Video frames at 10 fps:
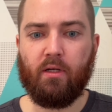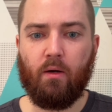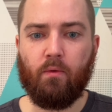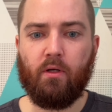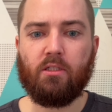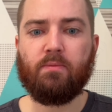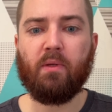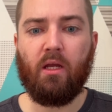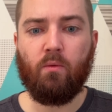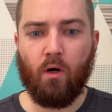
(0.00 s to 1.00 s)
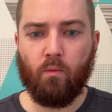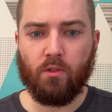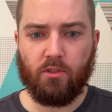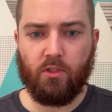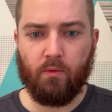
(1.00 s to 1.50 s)
And I want to explain what
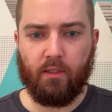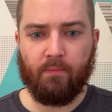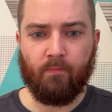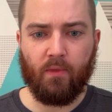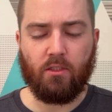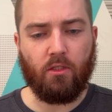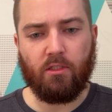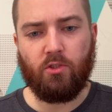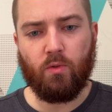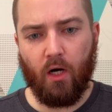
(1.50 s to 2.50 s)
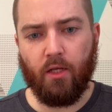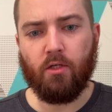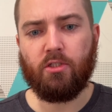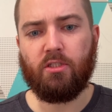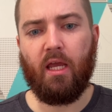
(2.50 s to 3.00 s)
we're doing so that you
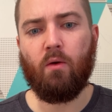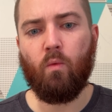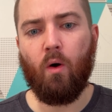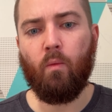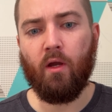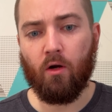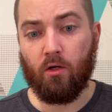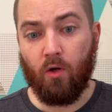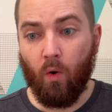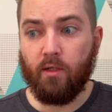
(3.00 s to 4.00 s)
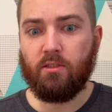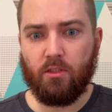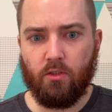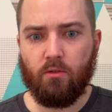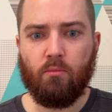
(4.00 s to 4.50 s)
understand what we are going to
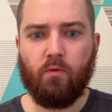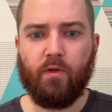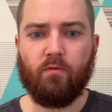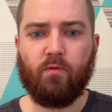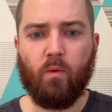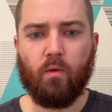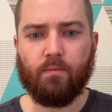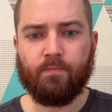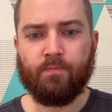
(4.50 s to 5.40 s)
do moving forward.